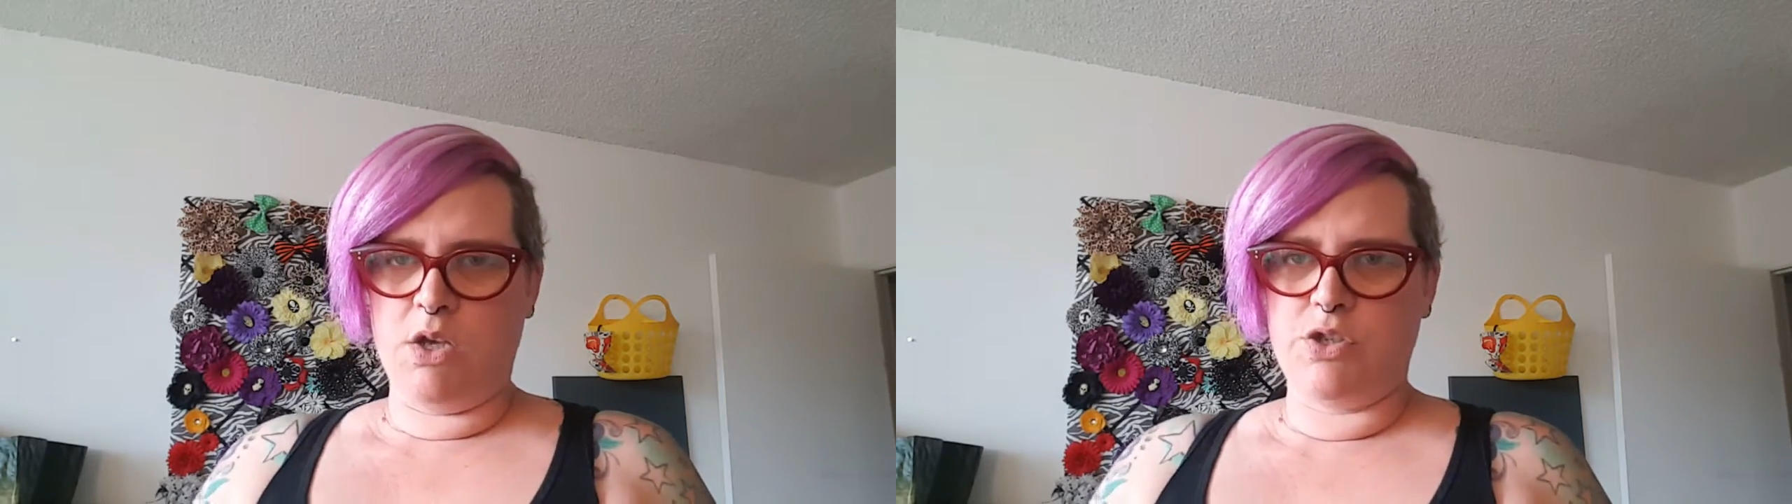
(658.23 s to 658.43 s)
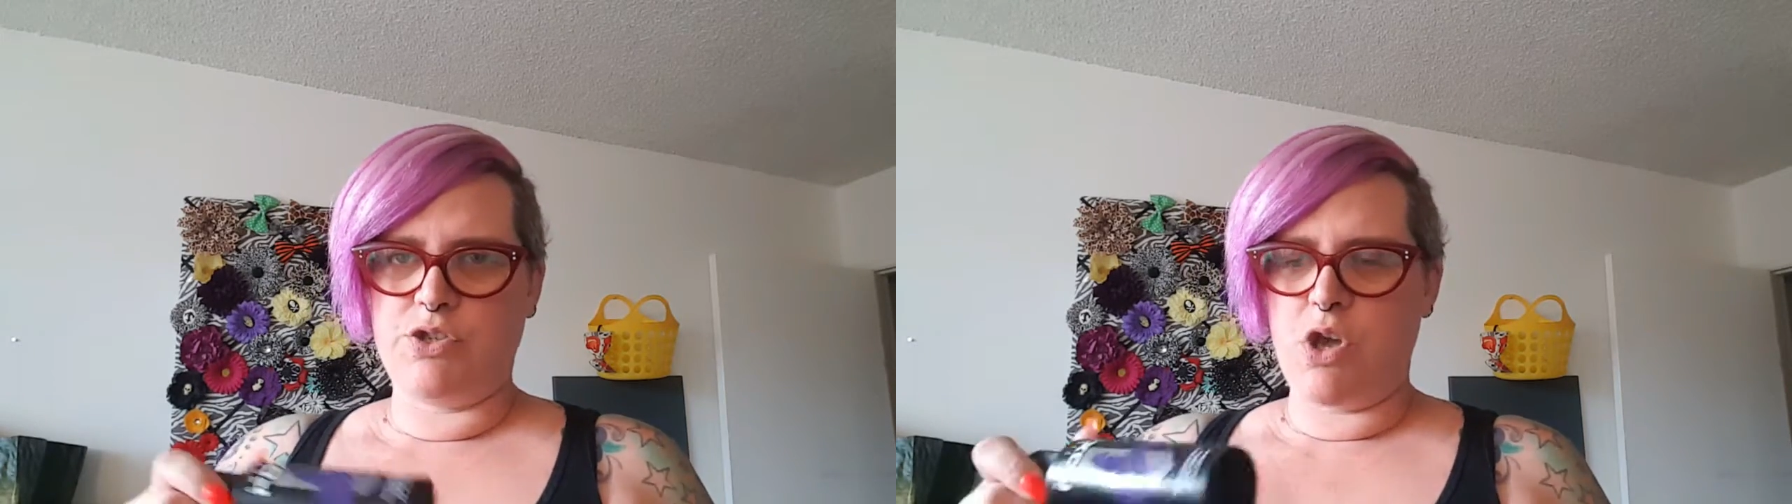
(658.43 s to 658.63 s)

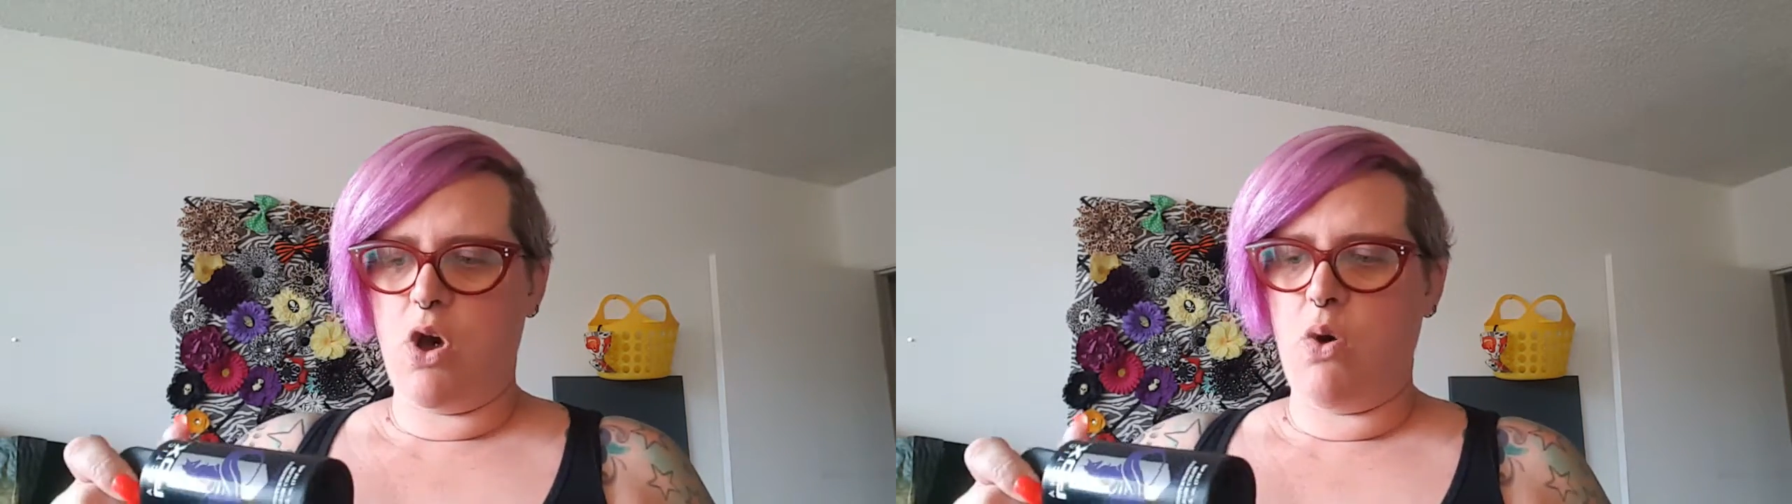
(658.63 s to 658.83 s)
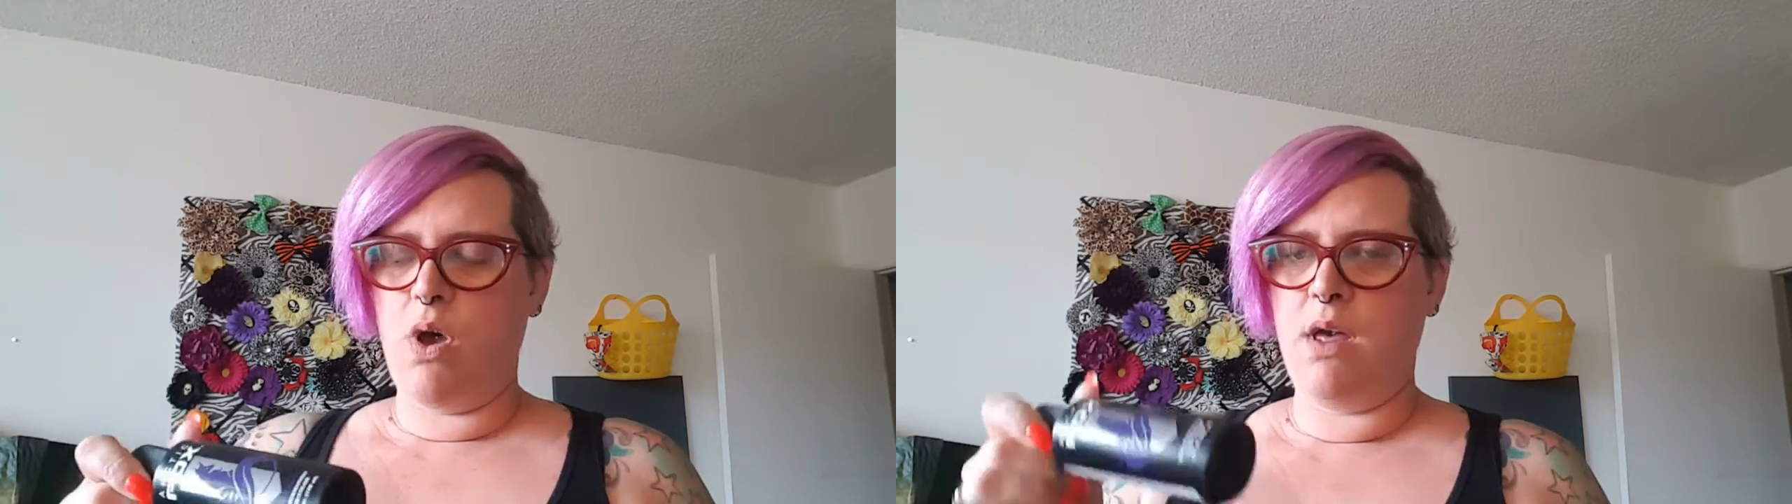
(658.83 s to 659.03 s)

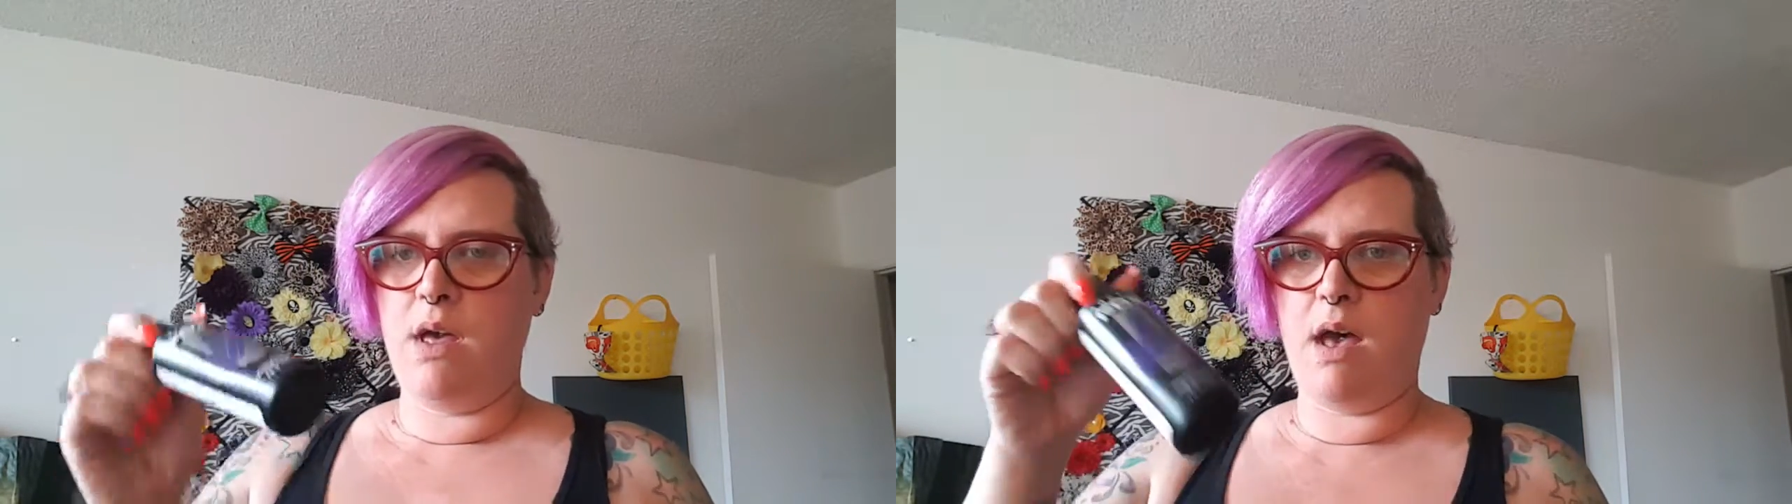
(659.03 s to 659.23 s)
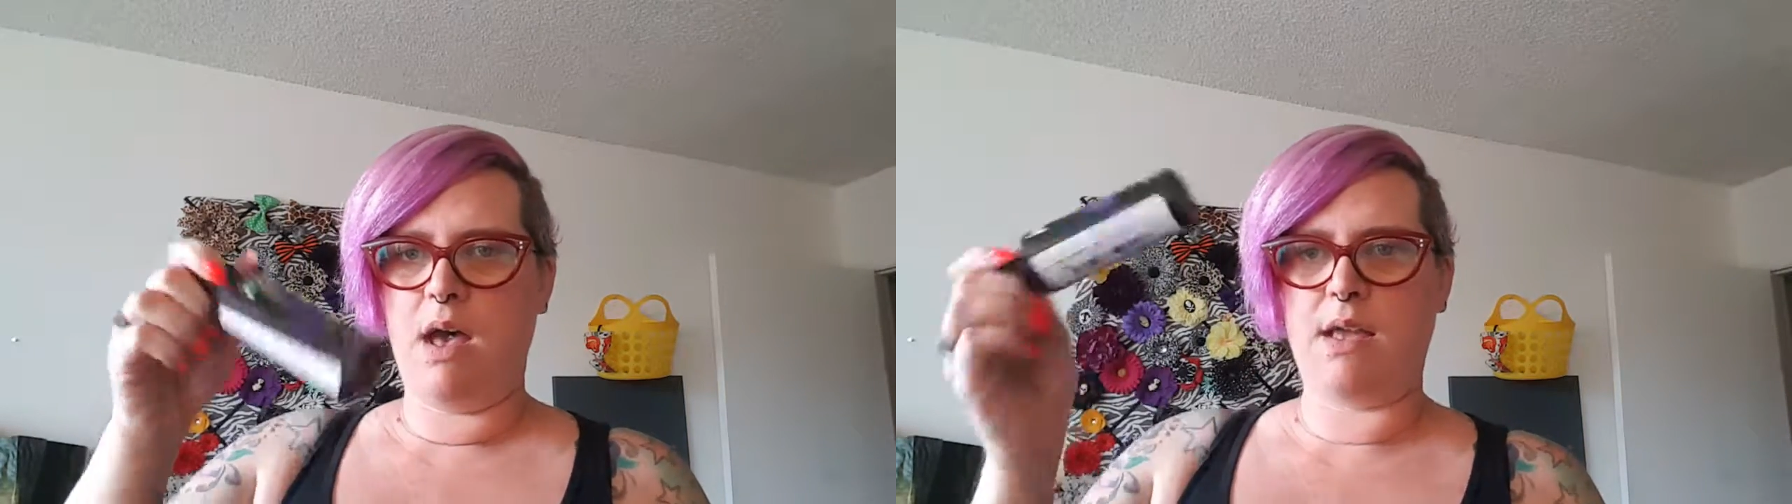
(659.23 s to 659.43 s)
So
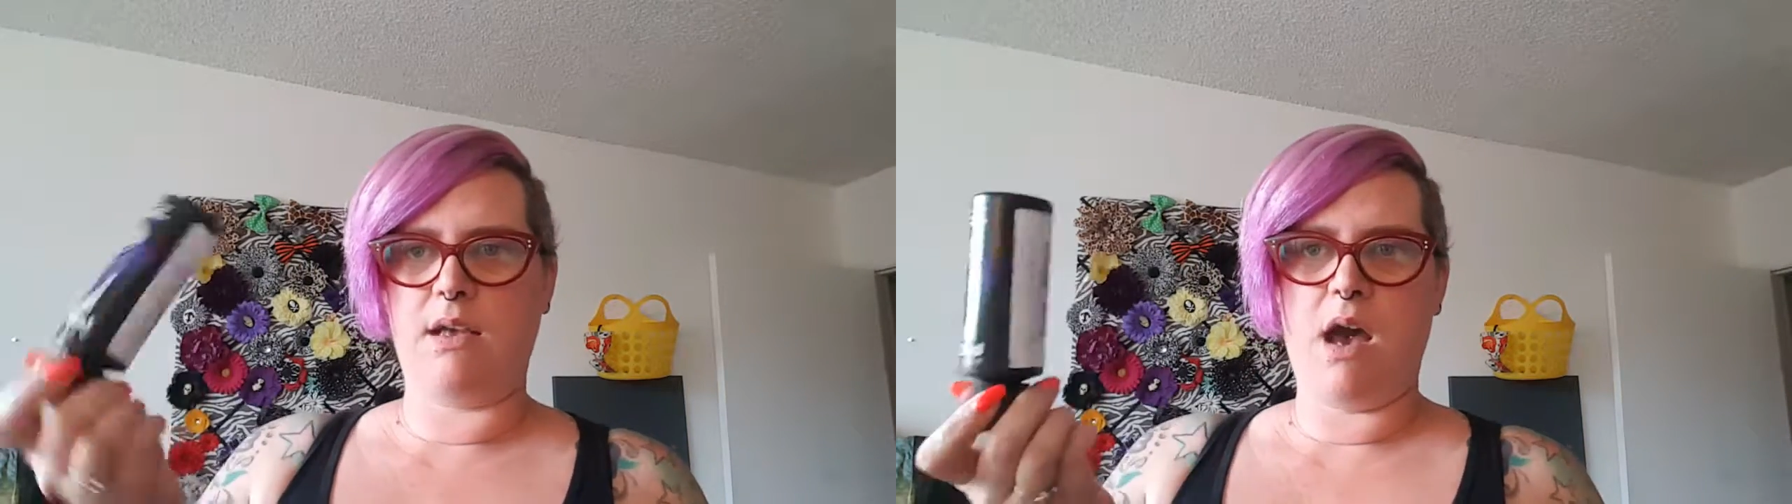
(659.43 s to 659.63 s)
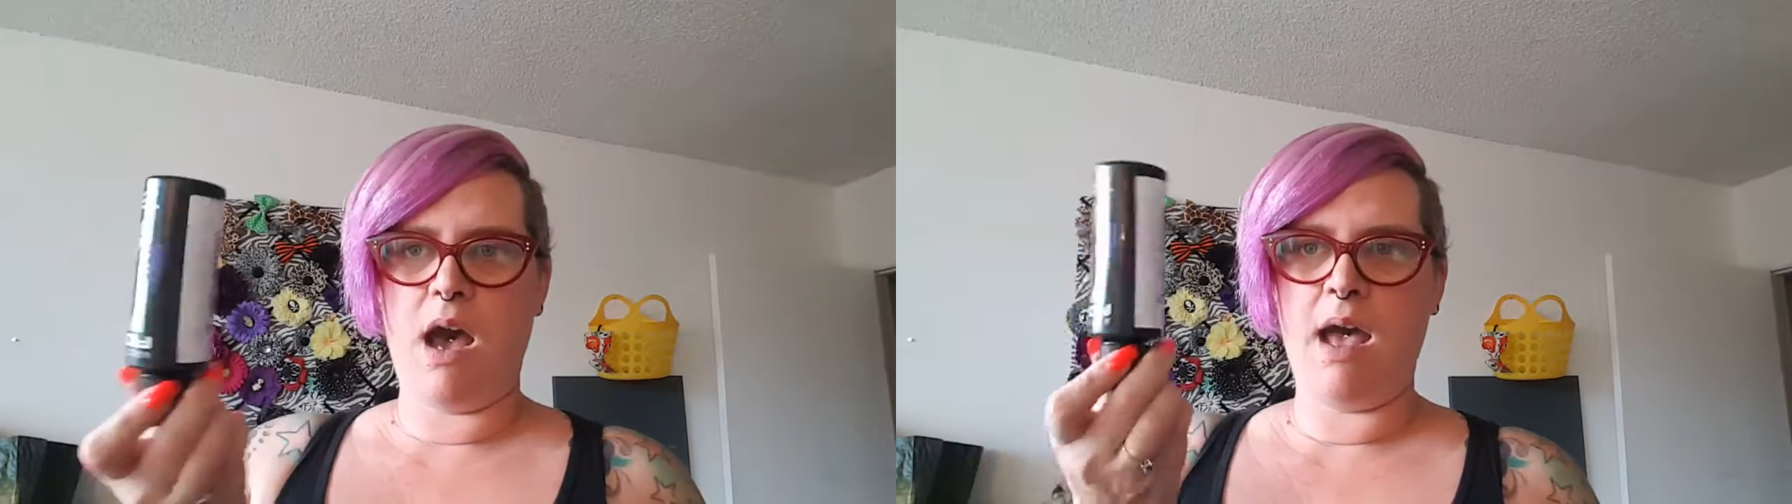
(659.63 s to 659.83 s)
I
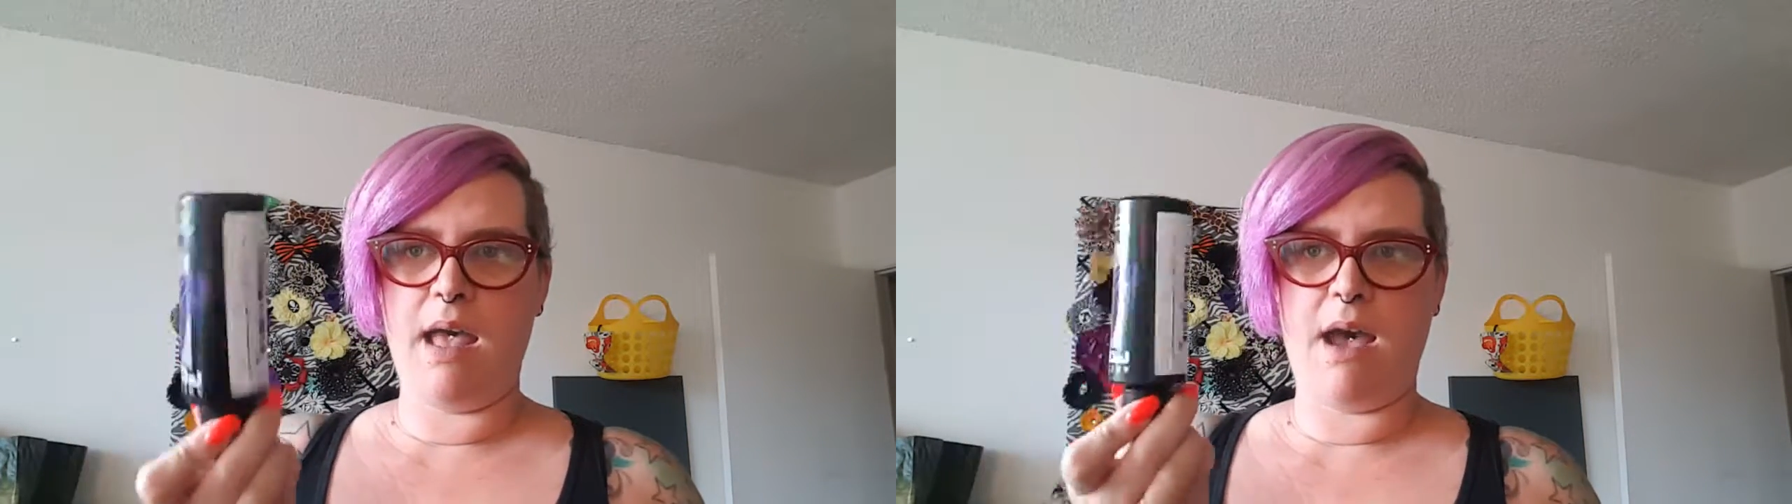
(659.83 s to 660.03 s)
got